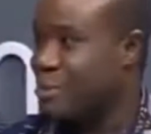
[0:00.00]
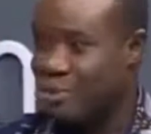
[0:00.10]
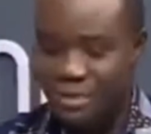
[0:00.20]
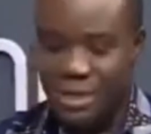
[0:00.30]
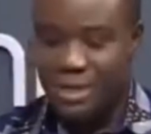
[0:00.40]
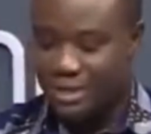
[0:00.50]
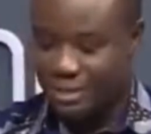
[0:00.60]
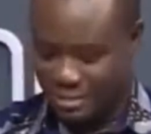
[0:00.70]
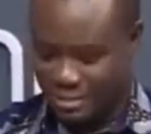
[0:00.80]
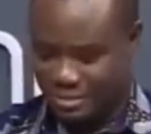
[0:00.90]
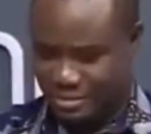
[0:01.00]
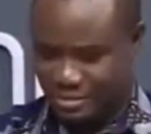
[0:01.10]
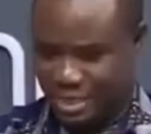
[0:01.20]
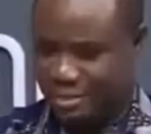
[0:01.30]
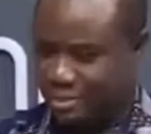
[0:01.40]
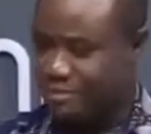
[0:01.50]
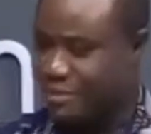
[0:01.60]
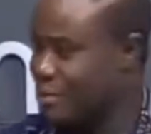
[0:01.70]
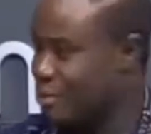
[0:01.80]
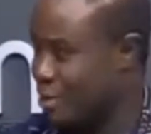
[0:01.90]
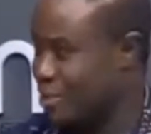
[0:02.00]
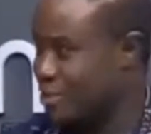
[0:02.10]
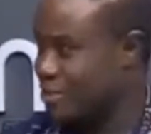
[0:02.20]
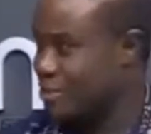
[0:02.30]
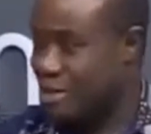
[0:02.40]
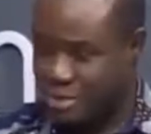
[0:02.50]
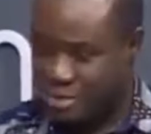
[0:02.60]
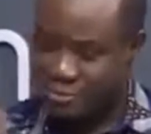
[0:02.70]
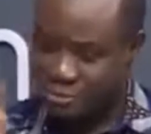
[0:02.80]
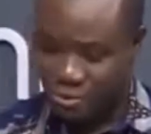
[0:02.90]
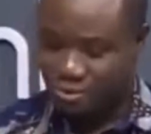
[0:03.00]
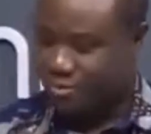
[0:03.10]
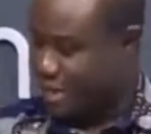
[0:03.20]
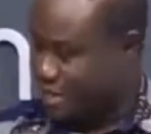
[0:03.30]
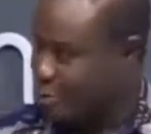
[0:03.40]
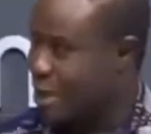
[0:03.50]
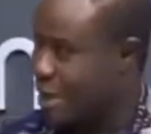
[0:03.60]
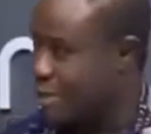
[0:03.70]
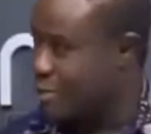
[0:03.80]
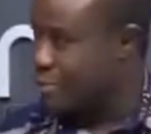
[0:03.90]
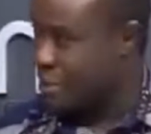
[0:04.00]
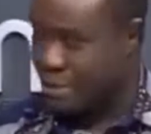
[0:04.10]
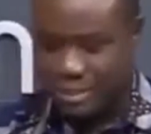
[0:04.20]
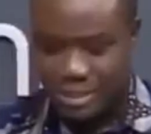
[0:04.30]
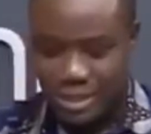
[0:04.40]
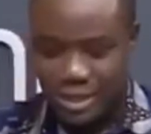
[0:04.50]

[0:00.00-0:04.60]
of the statutory fund in question. Let me give you some figures just to illustrate this.